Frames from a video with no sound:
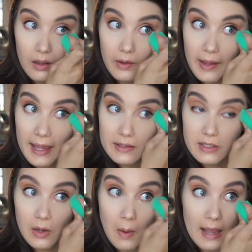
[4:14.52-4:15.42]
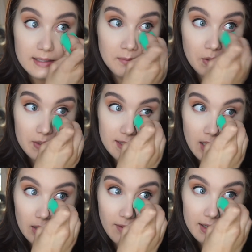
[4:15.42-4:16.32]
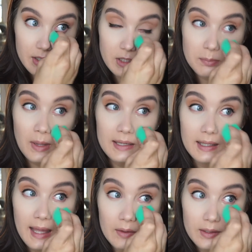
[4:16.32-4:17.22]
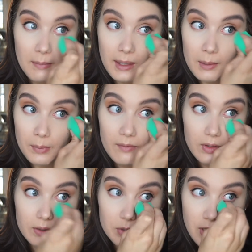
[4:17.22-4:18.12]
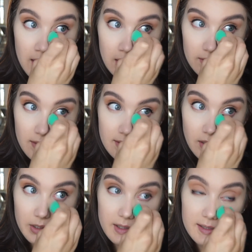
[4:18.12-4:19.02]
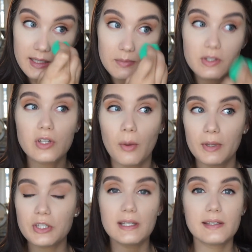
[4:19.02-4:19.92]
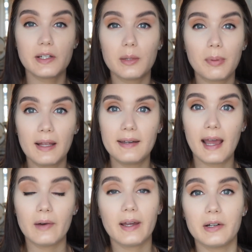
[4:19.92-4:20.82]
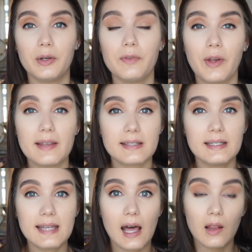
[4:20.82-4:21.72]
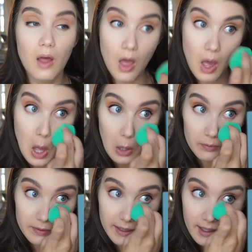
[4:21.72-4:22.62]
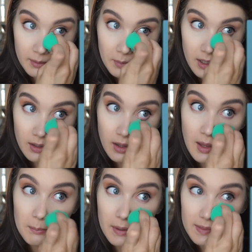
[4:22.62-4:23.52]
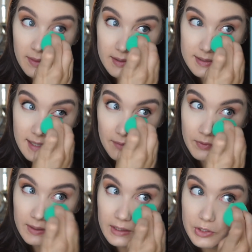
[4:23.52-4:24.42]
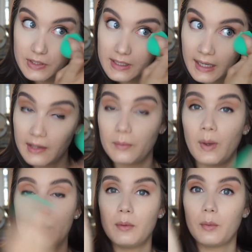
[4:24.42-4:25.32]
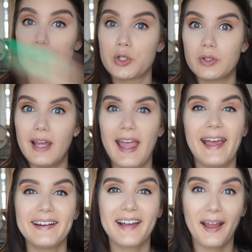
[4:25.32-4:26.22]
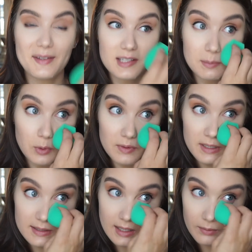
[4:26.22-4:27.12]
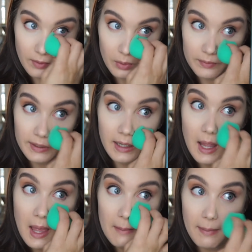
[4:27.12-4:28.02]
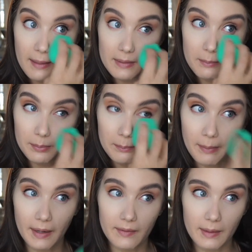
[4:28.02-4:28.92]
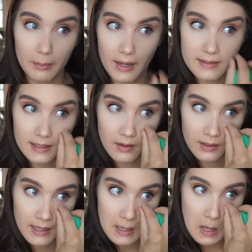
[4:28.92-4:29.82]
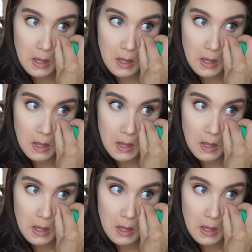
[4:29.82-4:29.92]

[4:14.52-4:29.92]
Okay, so as I'm noticing already, just blending out the Makeup Revolution, this already seems so much easier to blend out. I don't know if you guys can tell over camera, but this definitely just kind of went whoosh and kind of smoothed itself over by me barely pressing on it.